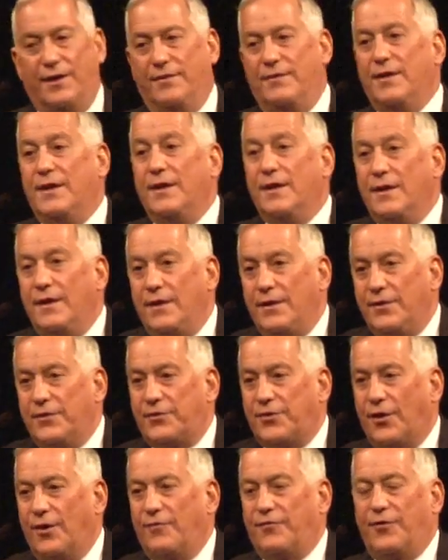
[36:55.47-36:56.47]
and
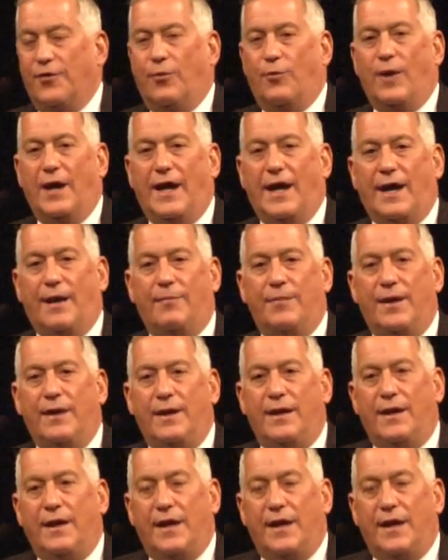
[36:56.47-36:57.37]
surf the web.